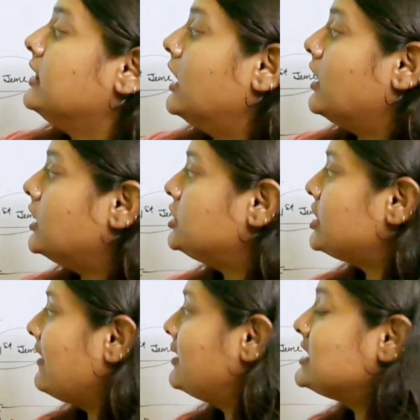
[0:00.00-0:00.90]
The earth
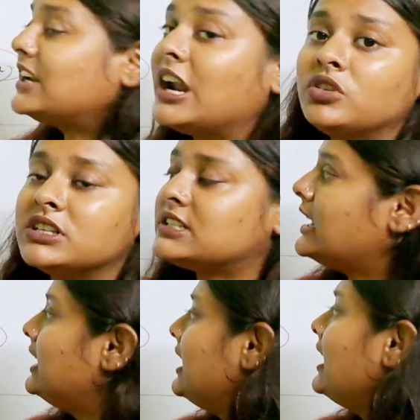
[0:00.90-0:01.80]
travels around the
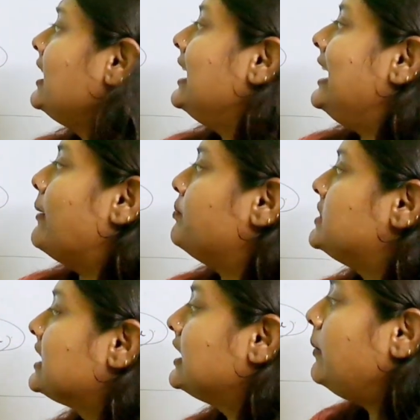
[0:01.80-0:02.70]
sun in an
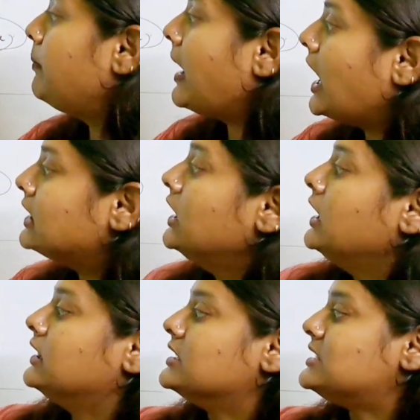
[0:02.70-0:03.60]
elliptical path.
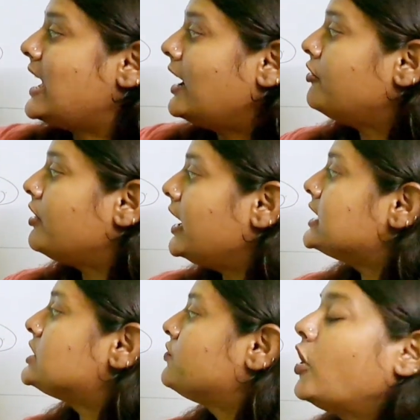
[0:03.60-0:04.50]
The sun
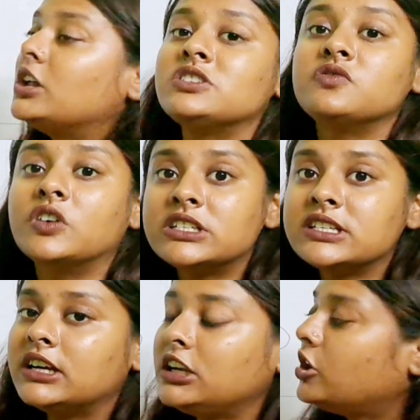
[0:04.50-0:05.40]
rays falls
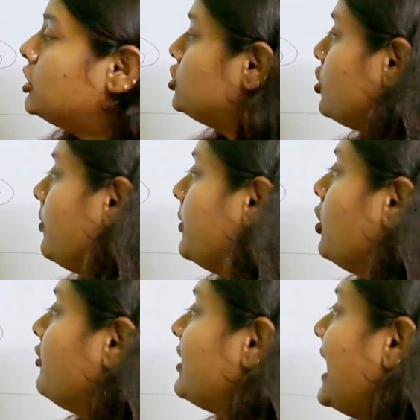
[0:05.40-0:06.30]
vertically on the Tropic
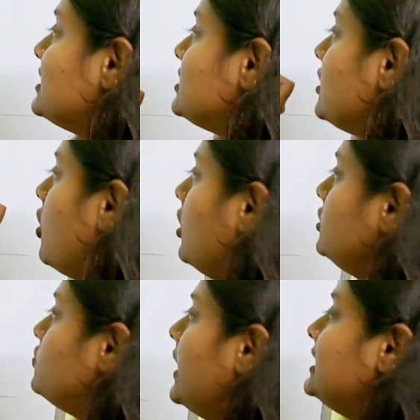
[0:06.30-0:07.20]
of Cancer
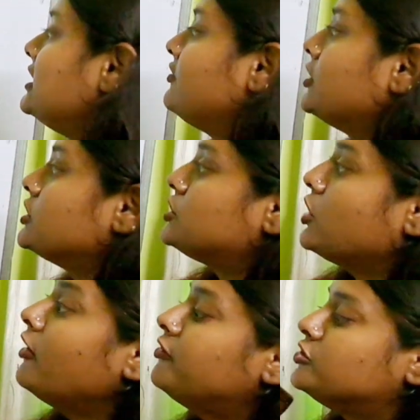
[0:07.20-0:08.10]
on 21st
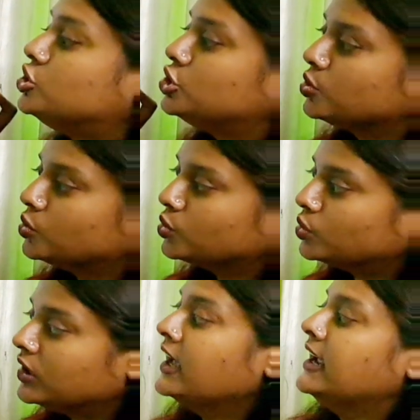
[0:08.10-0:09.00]
of
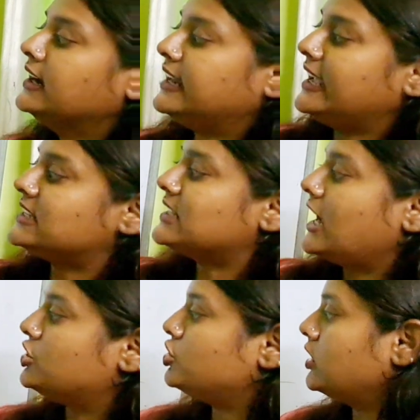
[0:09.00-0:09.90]
June. Days
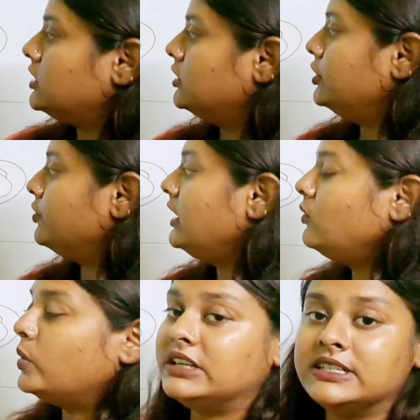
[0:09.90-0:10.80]
are shorter
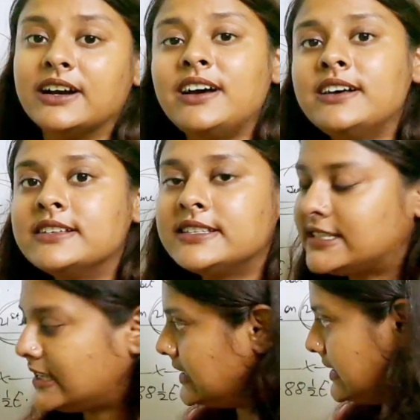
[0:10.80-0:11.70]
during winter
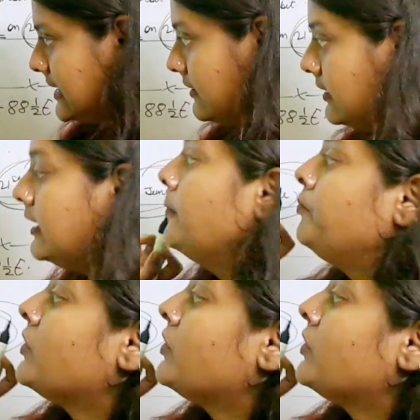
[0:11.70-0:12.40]
season.